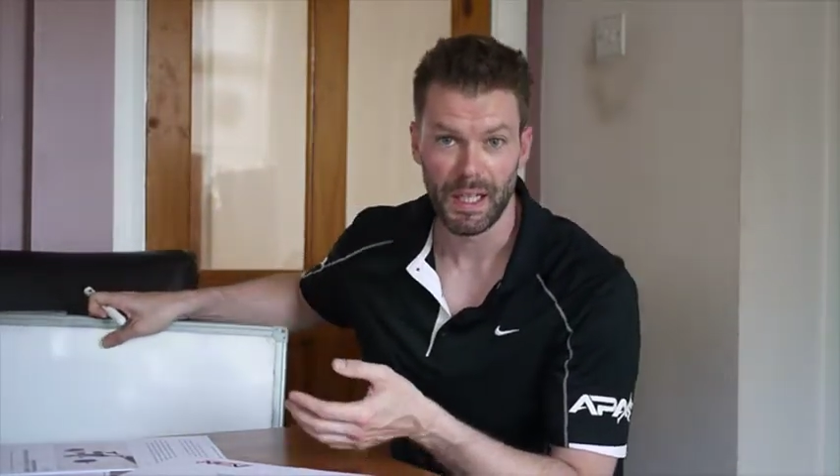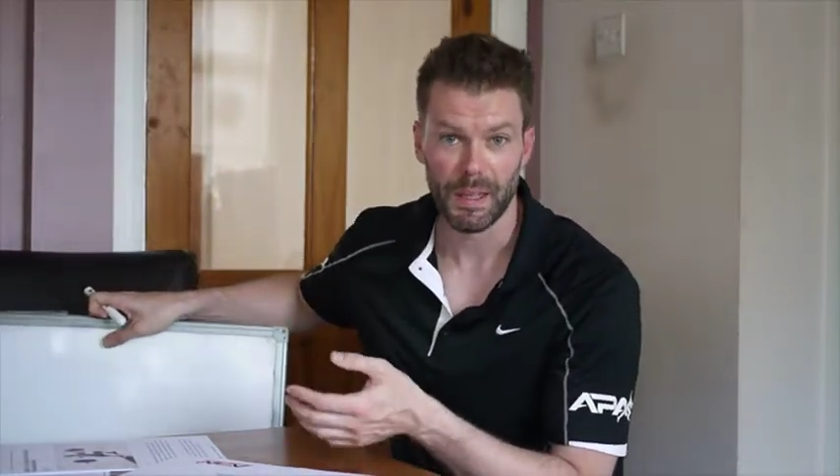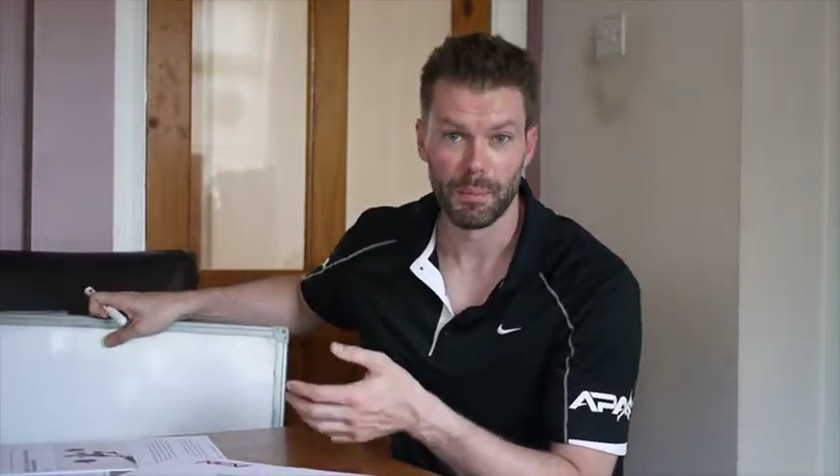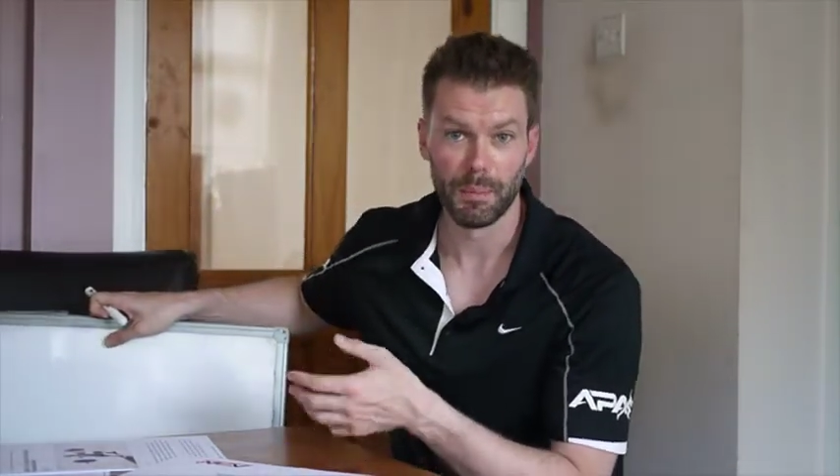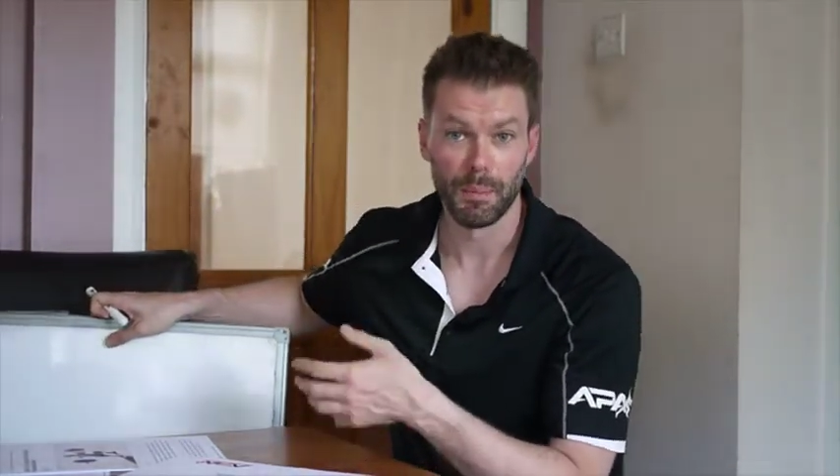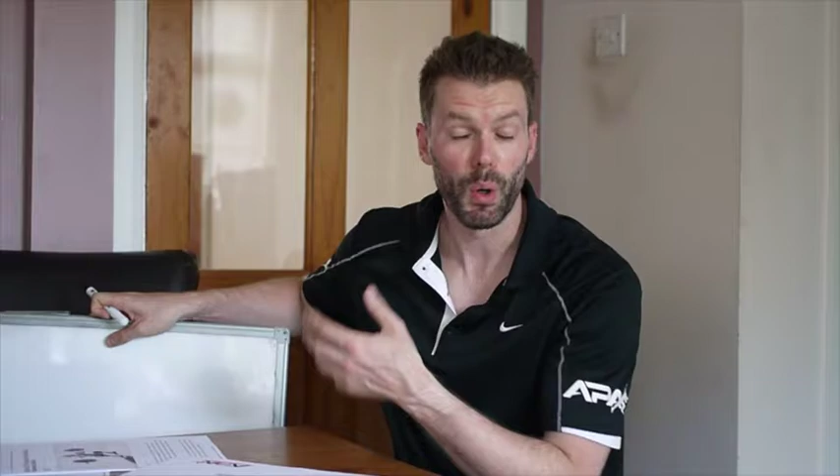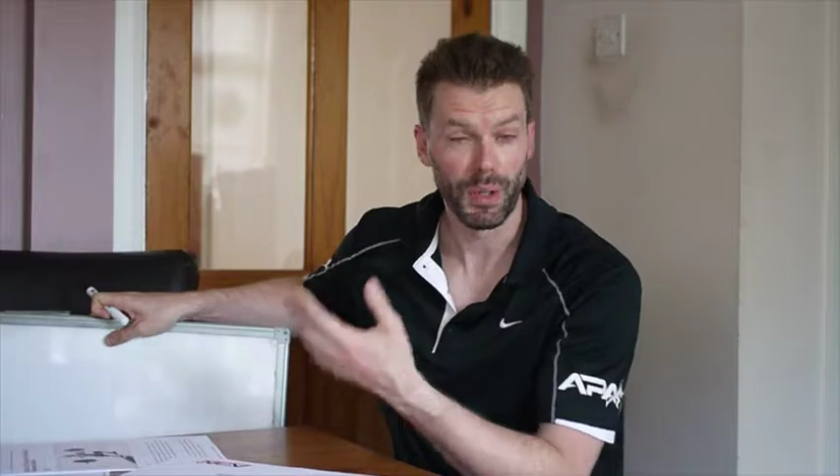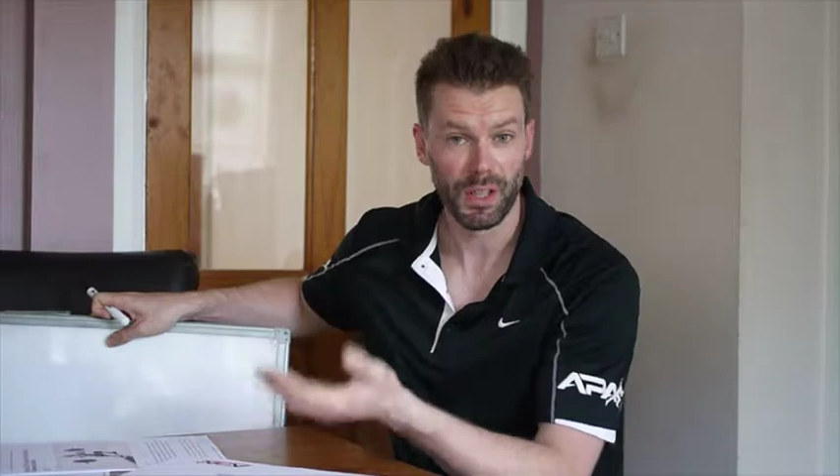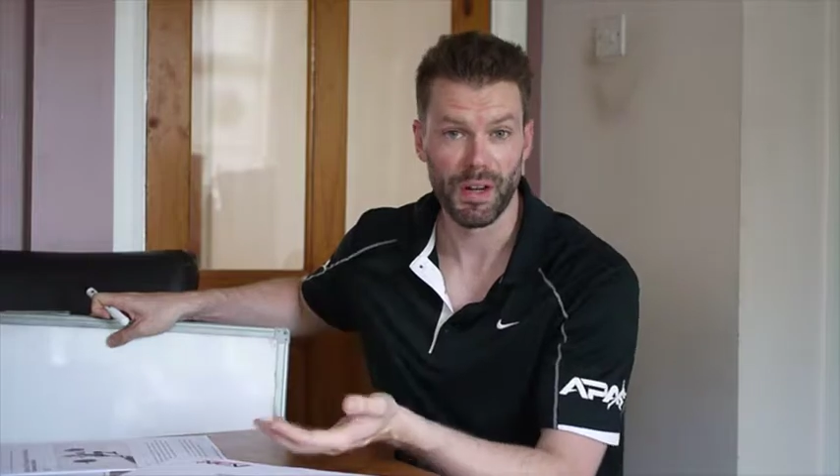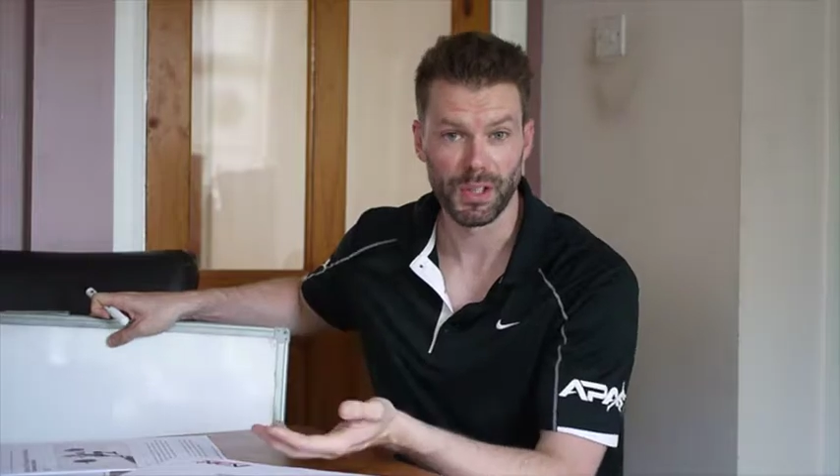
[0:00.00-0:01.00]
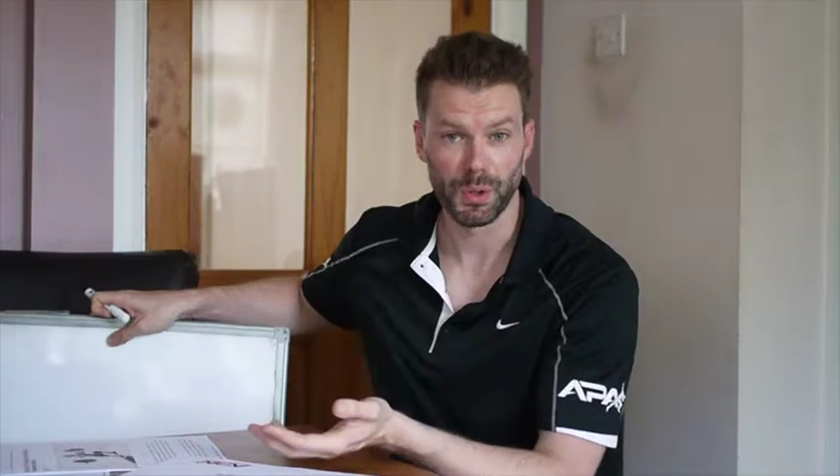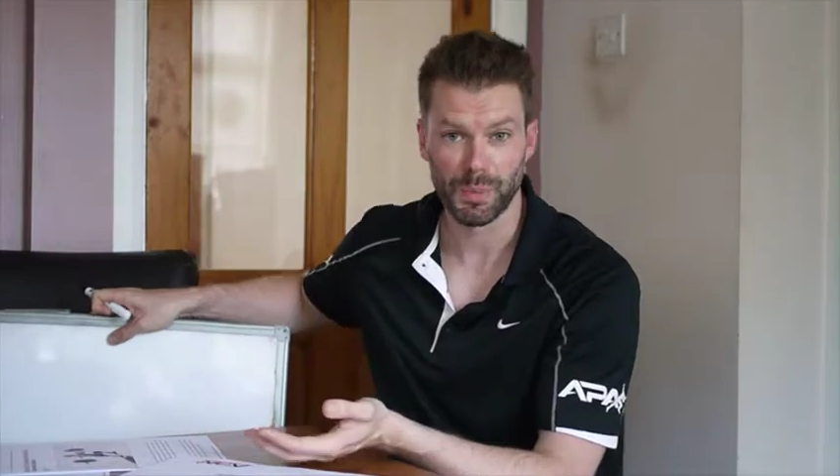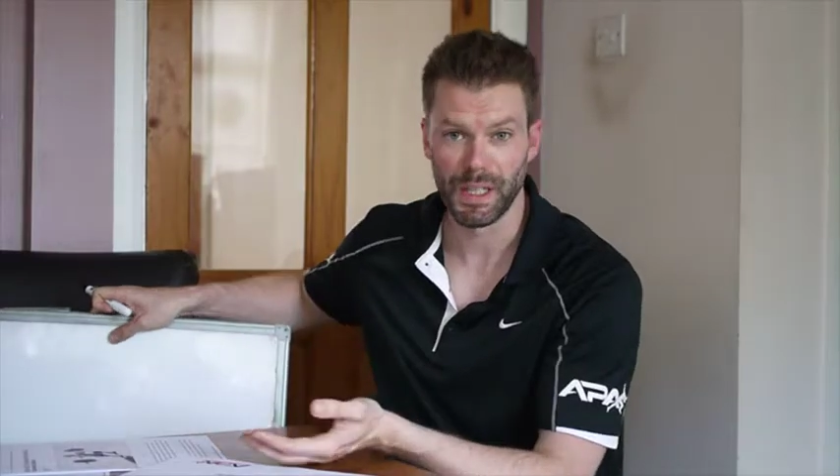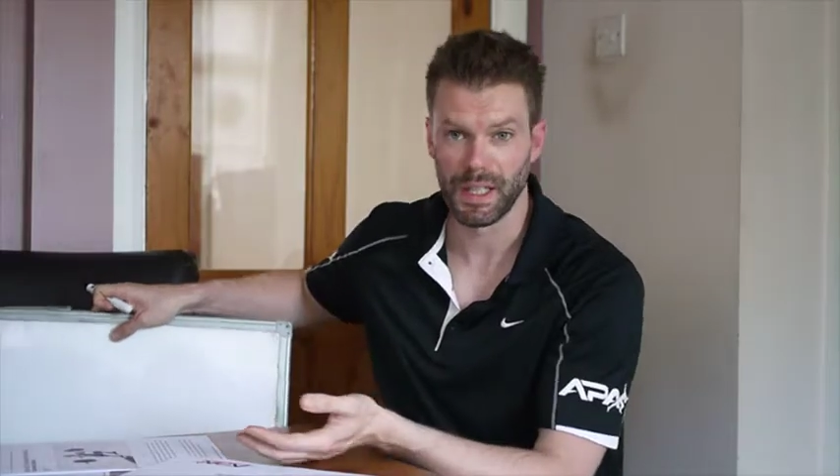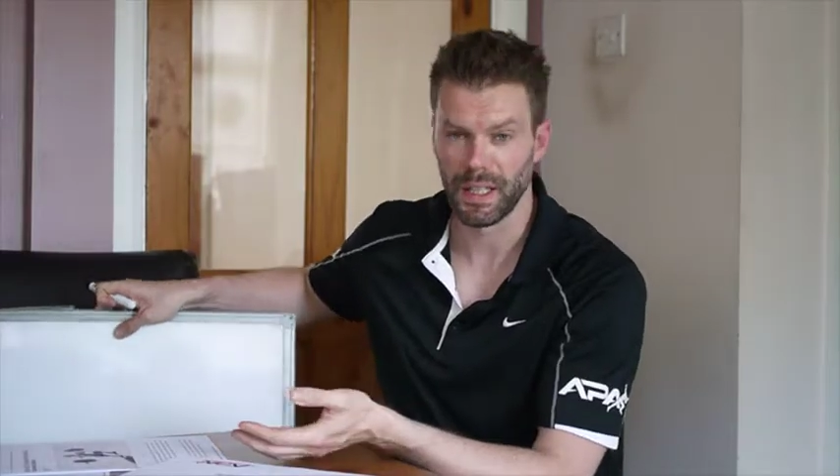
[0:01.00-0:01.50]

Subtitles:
the multi-directional speed,